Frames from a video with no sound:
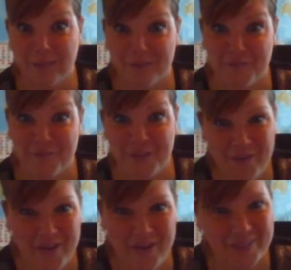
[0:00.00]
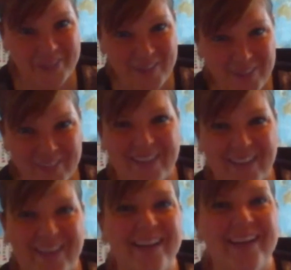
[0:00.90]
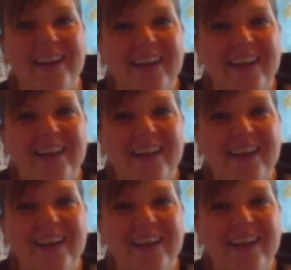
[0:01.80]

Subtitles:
I'll have to figure out how to do it again.